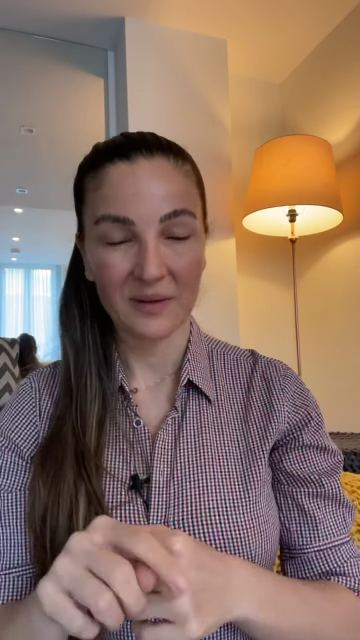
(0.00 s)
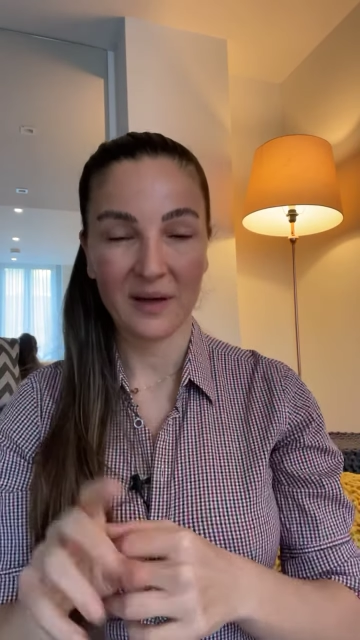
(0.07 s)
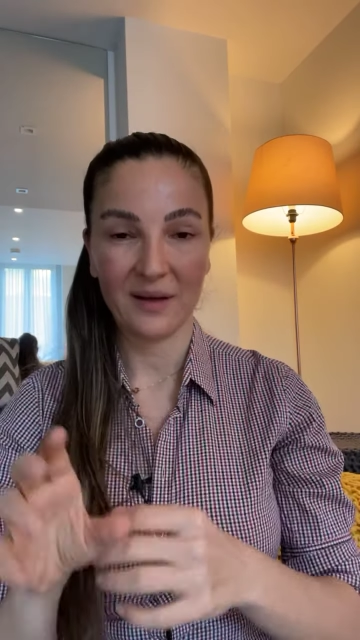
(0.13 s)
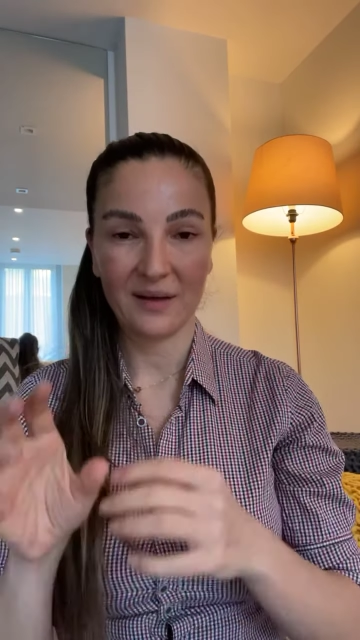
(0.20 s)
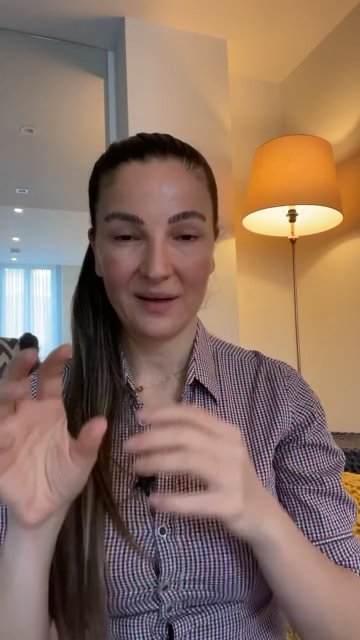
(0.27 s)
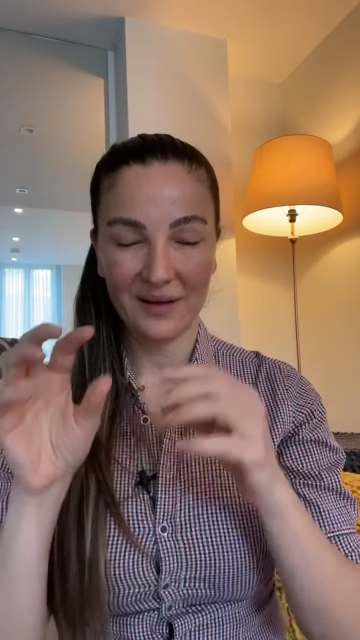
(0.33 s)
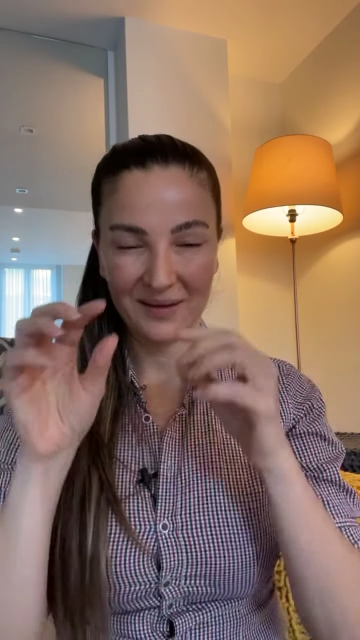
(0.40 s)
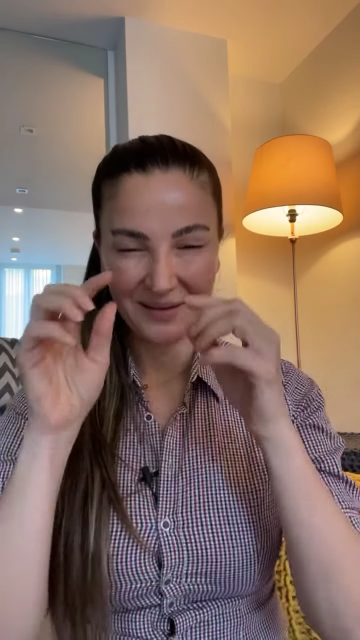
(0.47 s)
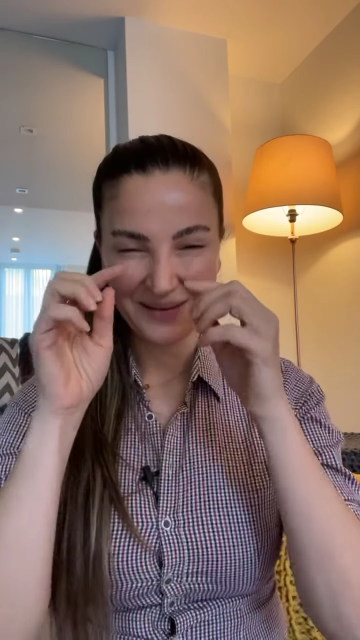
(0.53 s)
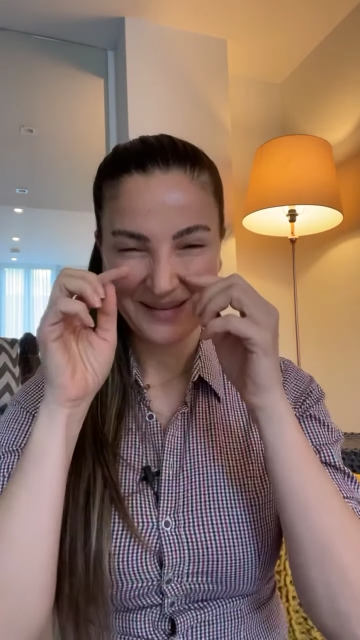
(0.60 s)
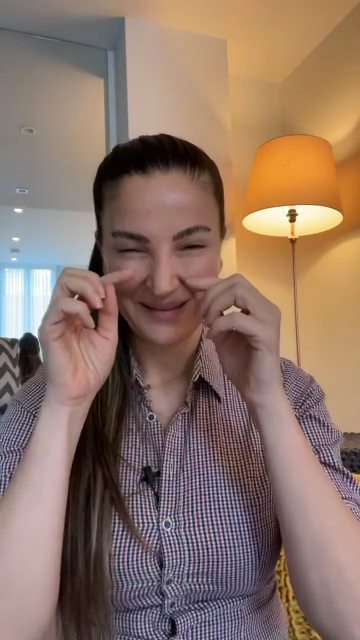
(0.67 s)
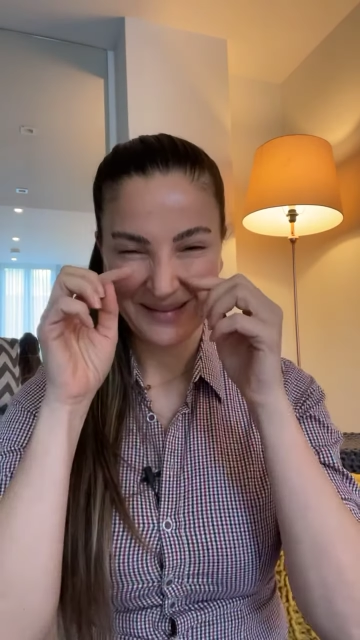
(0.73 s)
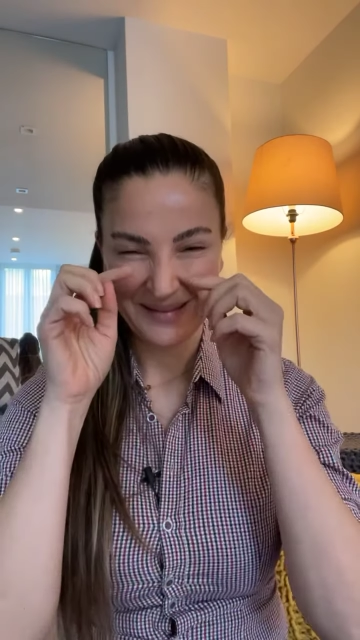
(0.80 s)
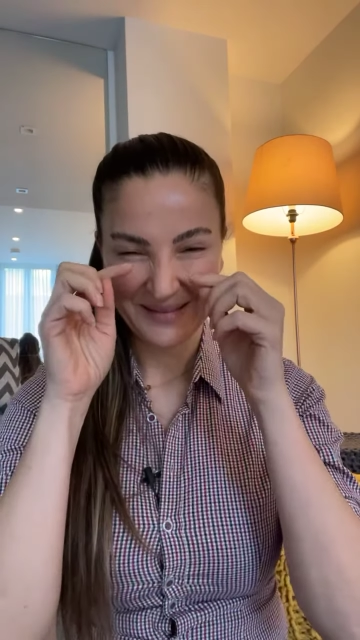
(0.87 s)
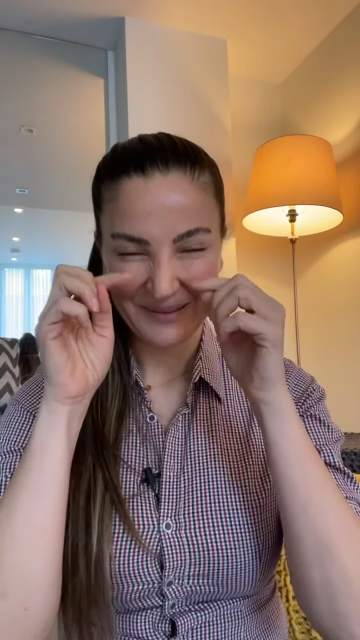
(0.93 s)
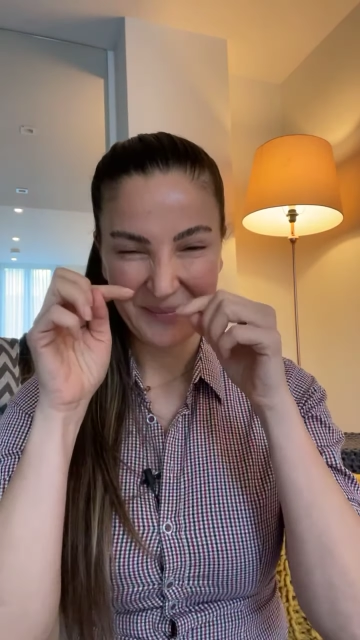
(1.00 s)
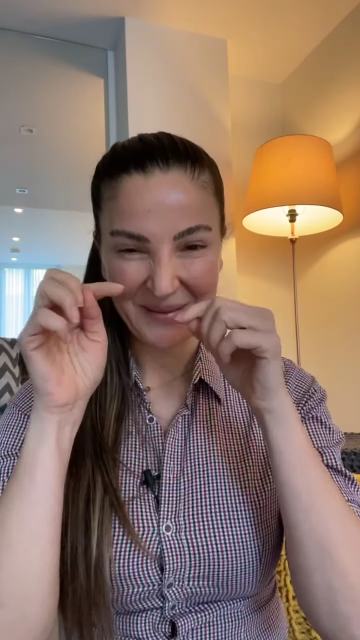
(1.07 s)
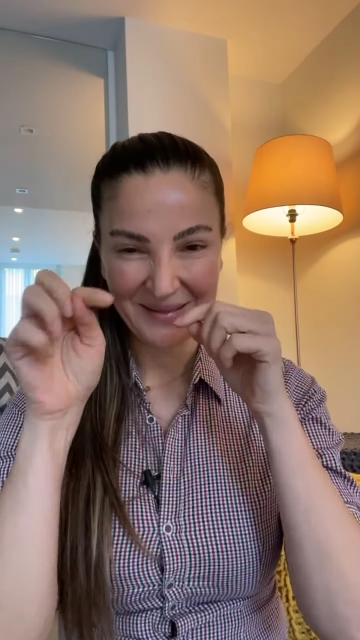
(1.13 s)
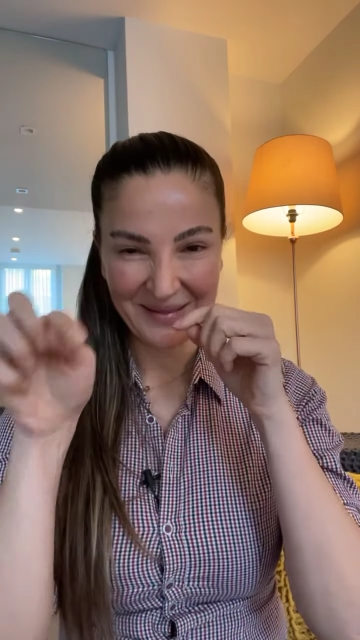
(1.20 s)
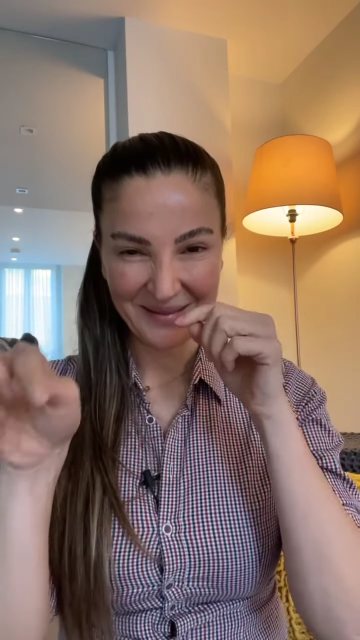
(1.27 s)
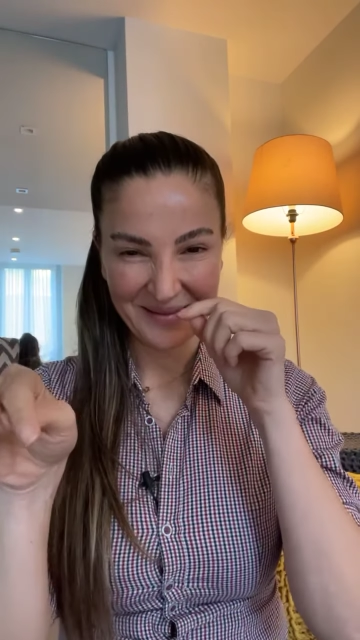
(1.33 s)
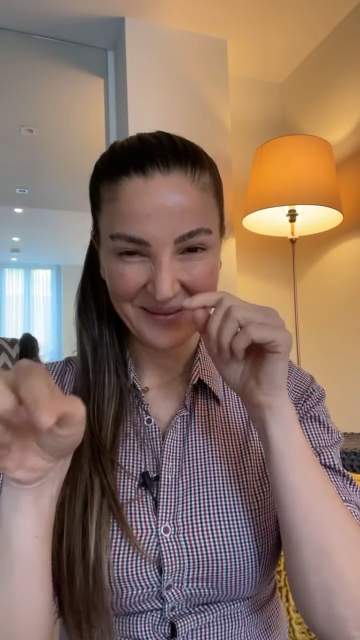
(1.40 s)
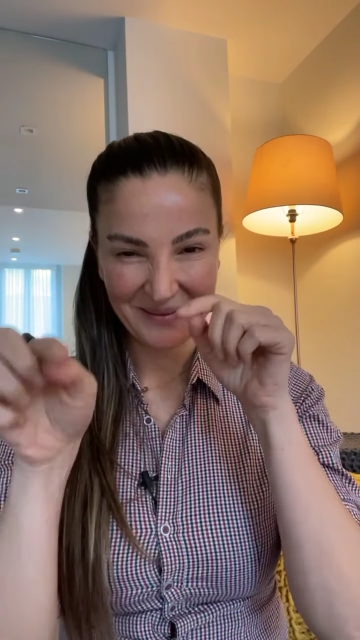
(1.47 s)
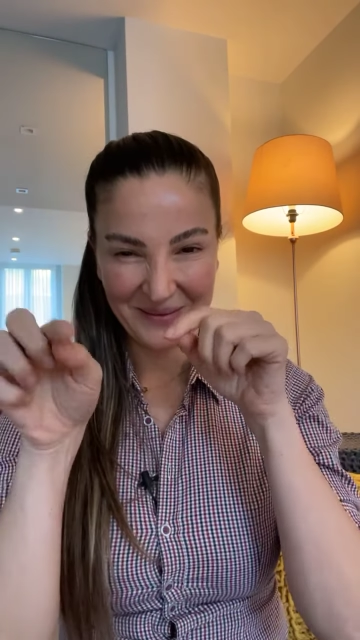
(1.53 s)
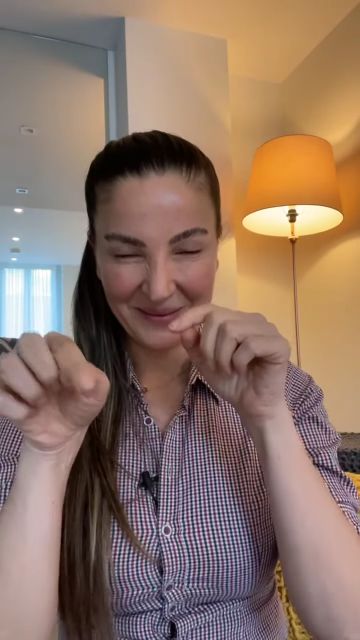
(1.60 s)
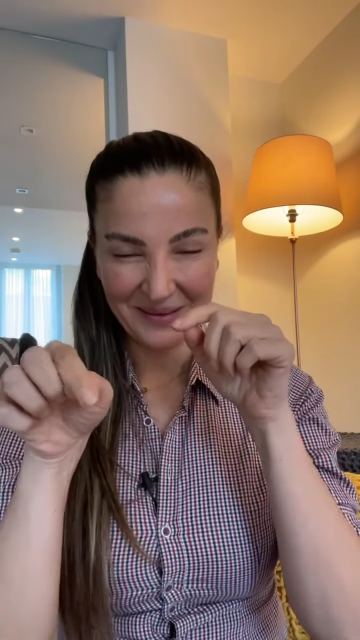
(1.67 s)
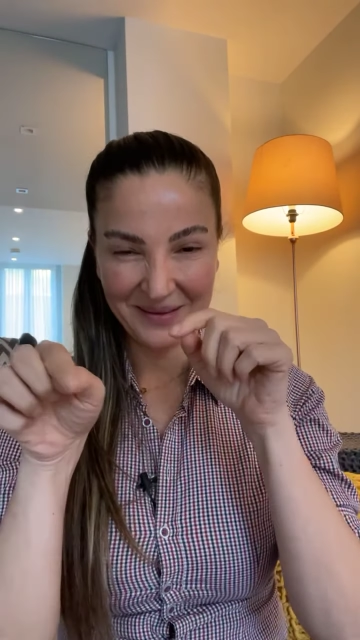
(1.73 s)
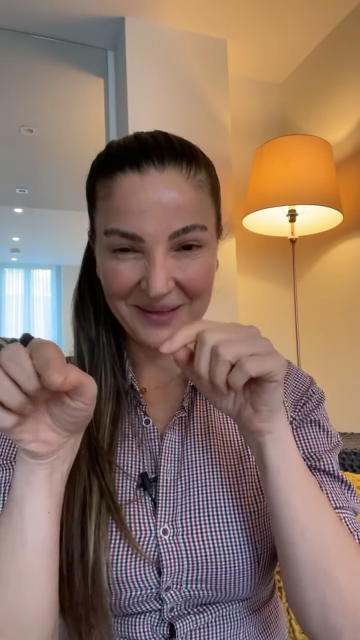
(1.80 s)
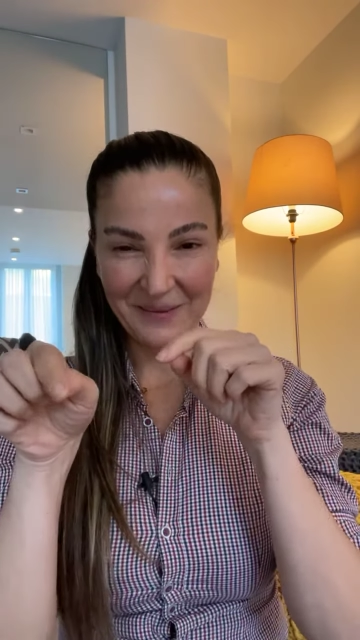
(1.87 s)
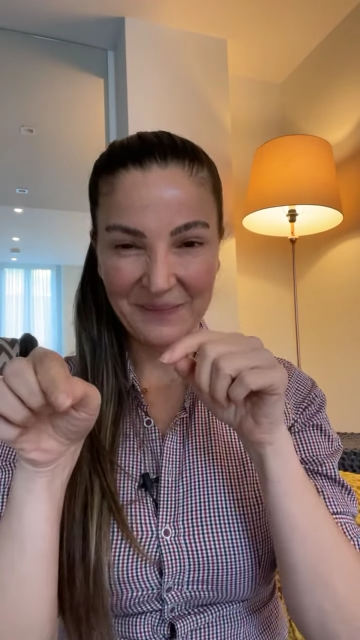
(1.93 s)
I can't uh, speak and look
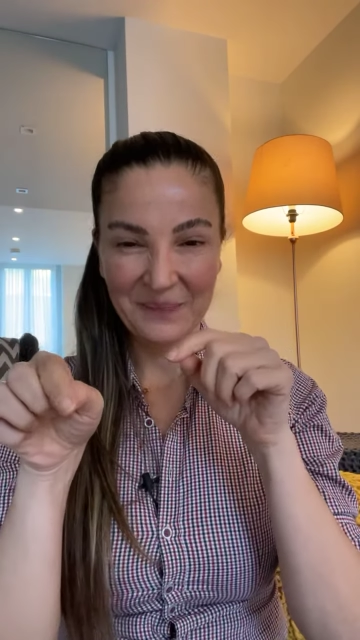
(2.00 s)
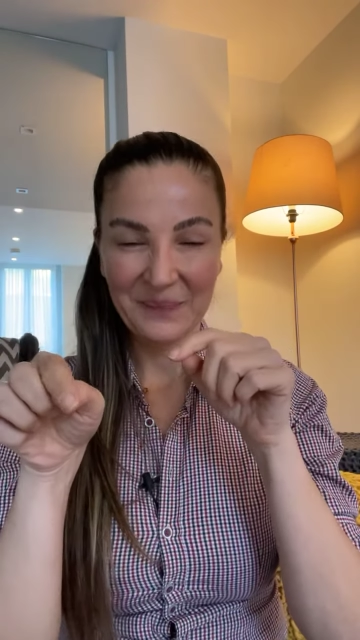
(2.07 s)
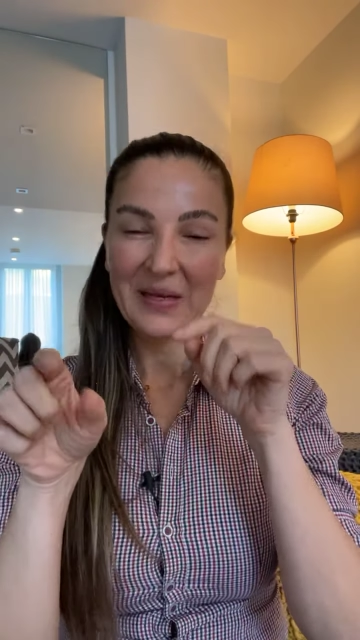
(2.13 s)
at them.